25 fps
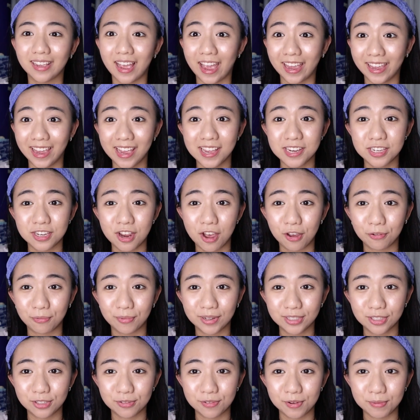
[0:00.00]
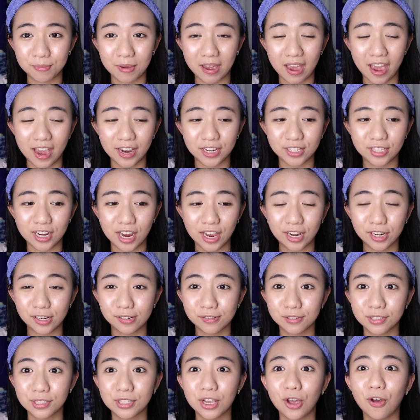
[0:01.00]
I can't talk while doing my
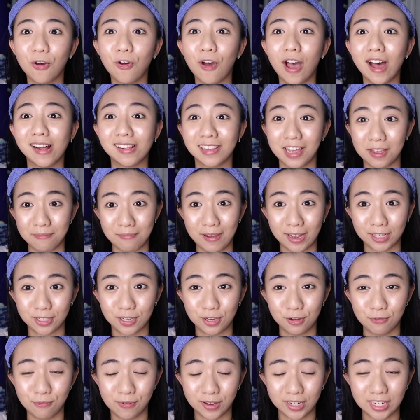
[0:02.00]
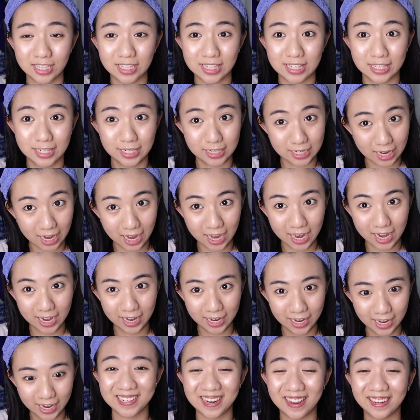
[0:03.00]
eyeshadow, so I'll get back to you when it's
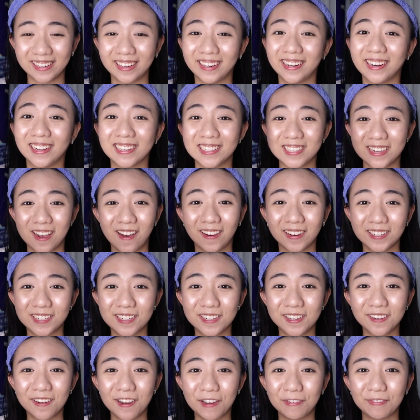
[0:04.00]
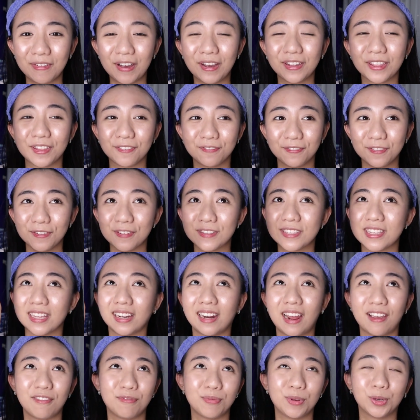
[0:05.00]
done. And I'll talk to you about the foods
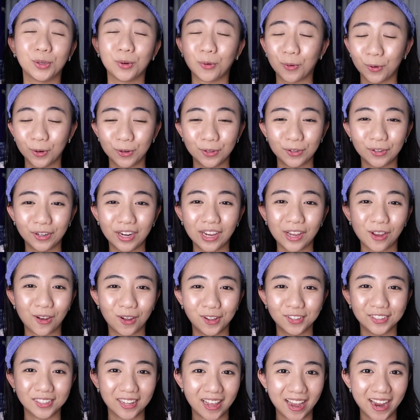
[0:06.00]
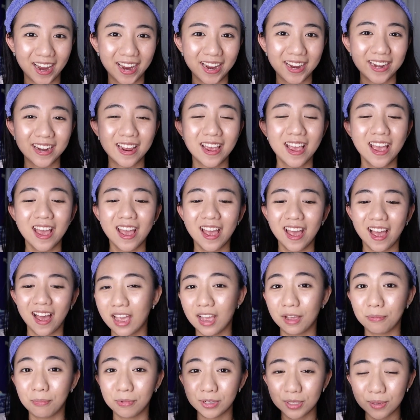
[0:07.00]
that I've been ordering online.
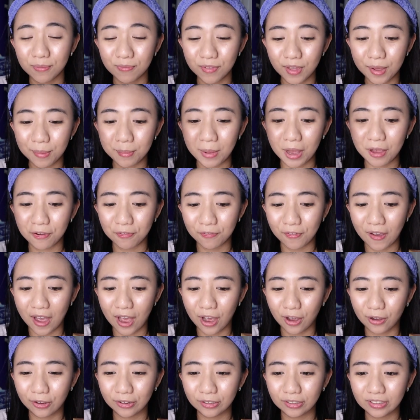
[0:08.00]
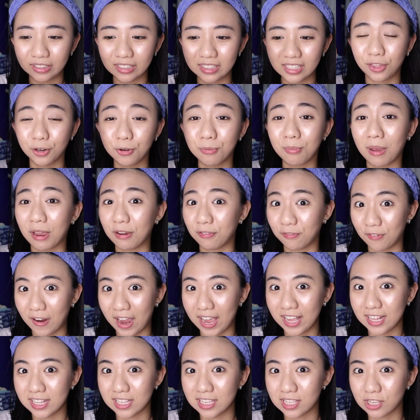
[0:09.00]
Most of them I found through my
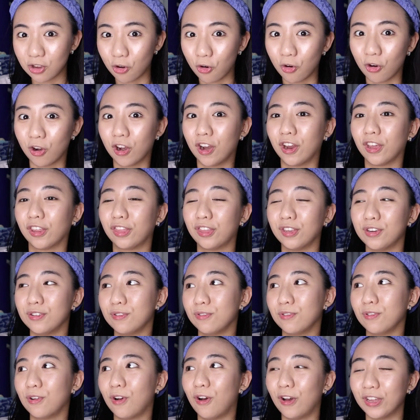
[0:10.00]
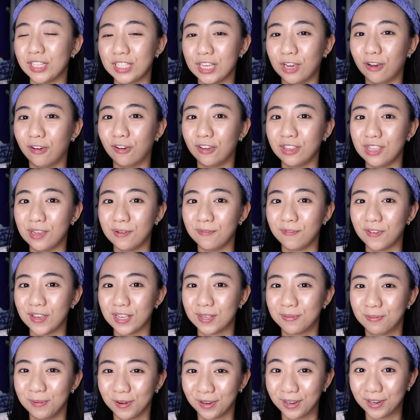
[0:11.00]
friends or through Hote Ahode and
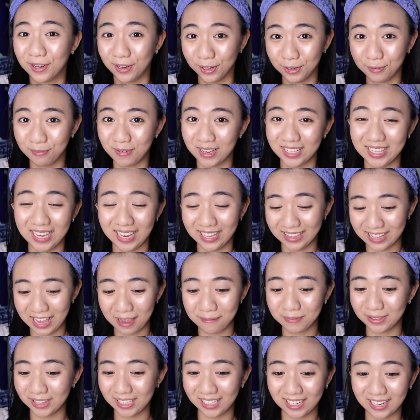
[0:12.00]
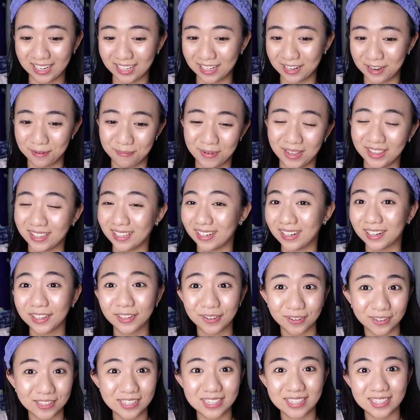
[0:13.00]
Facebook group, kasi ang dami talaga nagbenta
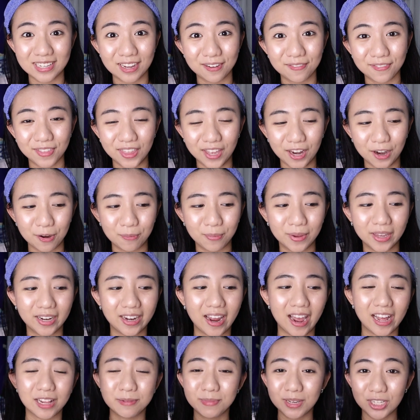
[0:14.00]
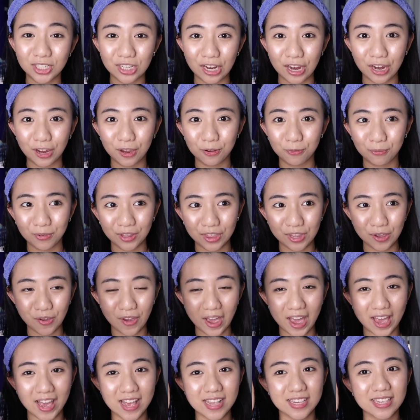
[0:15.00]
ng good stuff there, but I'll be sharing it with you
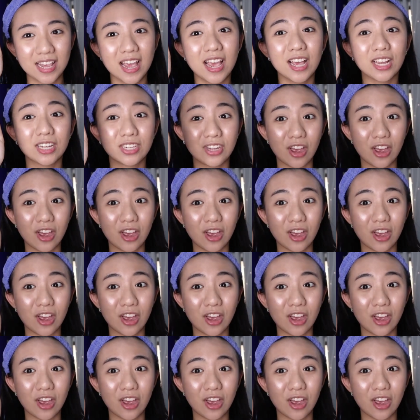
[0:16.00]
guys.